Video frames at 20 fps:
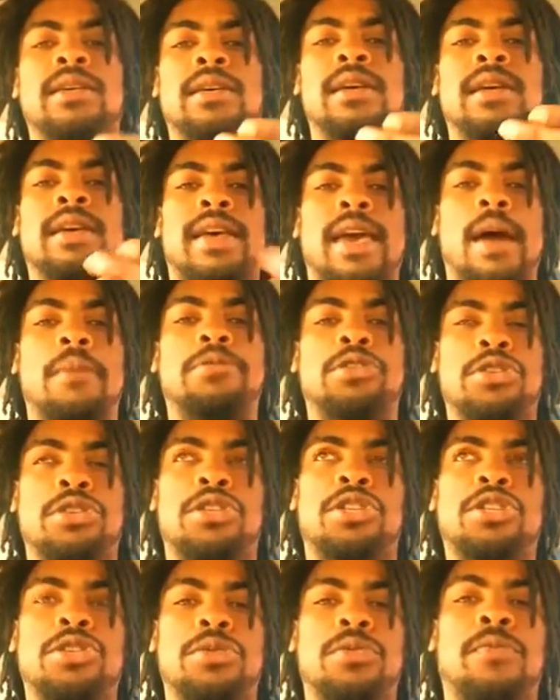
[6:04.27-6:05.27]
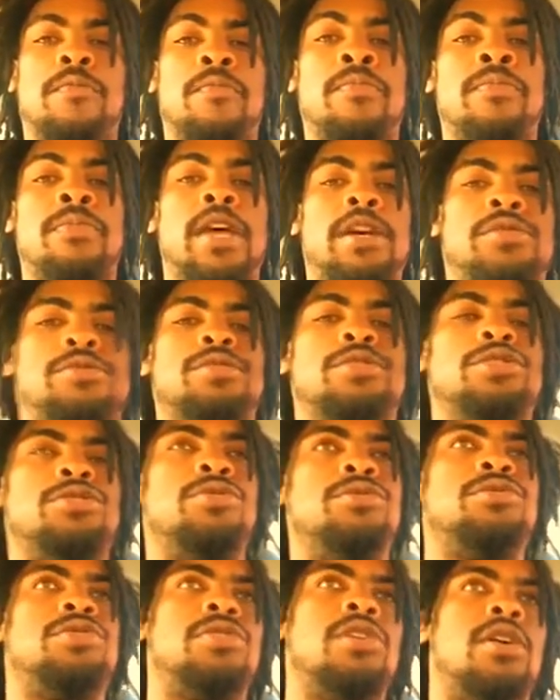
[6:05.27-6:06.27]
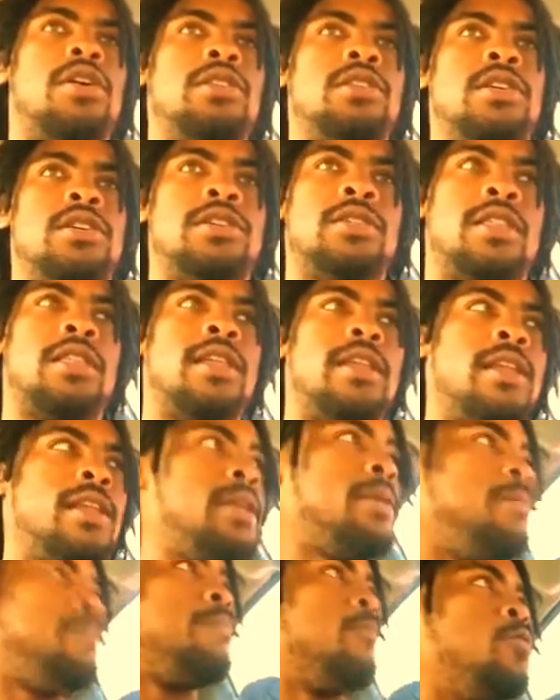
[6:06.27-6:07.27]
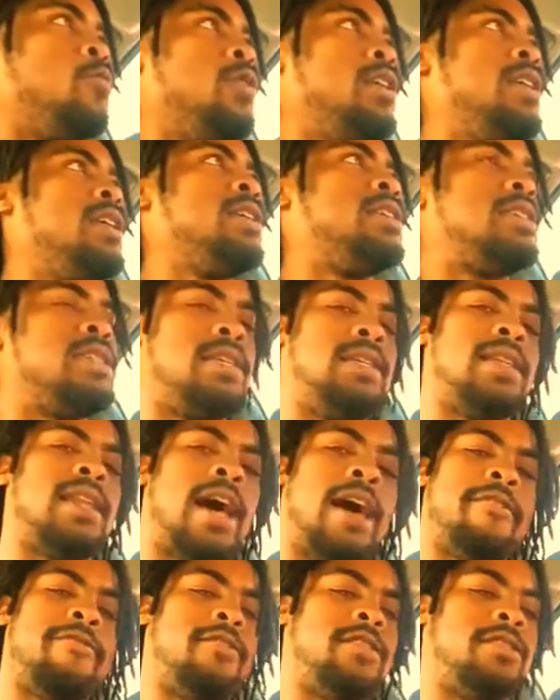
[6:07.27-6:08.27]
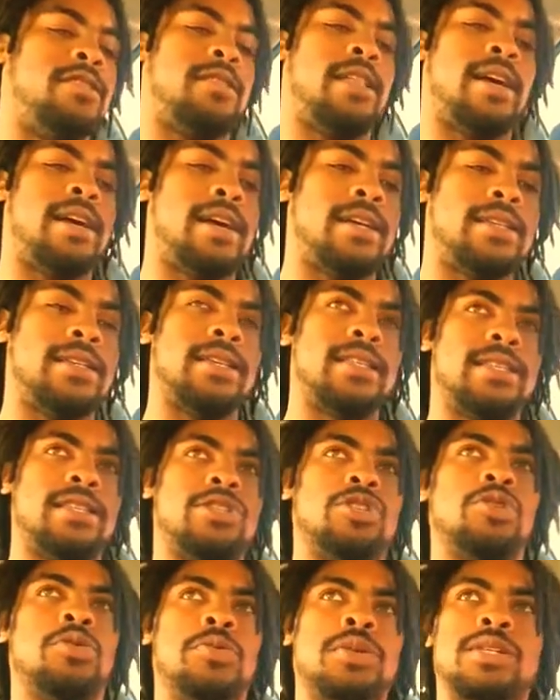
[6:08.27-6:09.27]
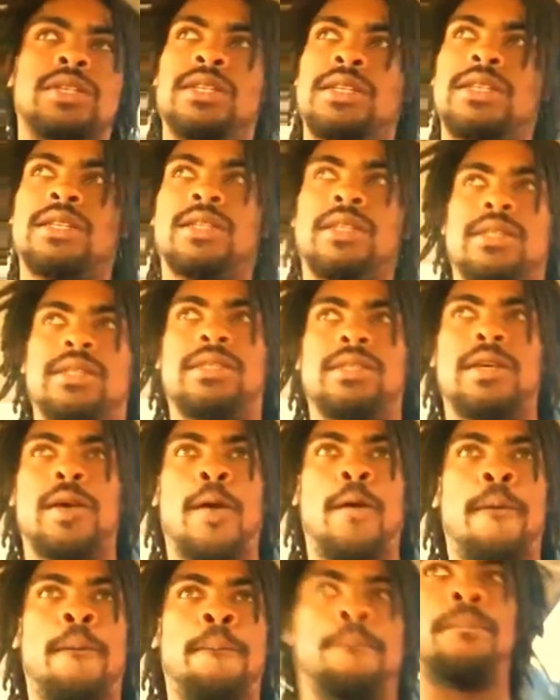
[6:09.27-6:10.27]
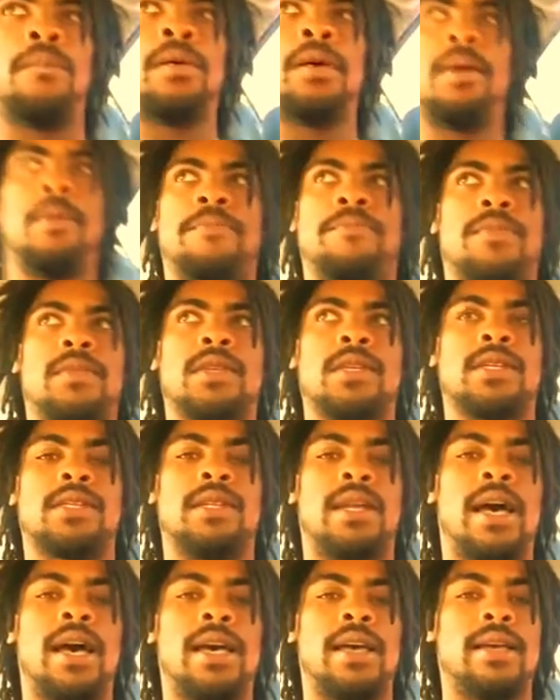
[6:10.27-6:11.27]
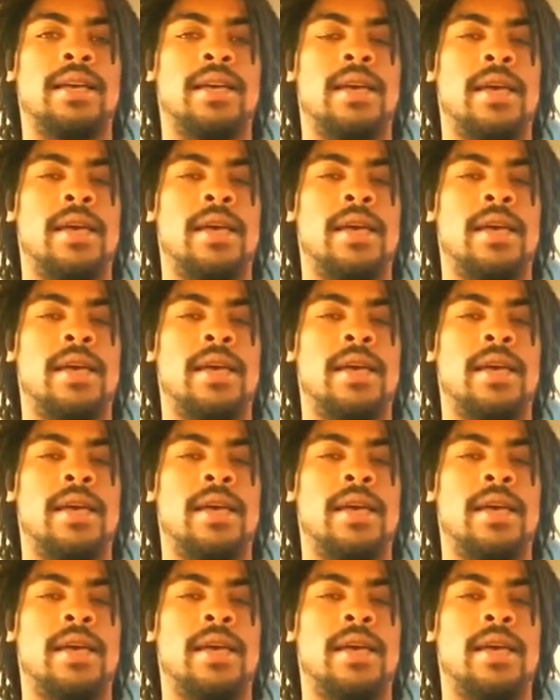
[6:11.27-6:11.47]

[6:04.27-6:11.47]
It captured you. That's what shooting stars are. And then we see life as, like I said, these coincidences. But it's not.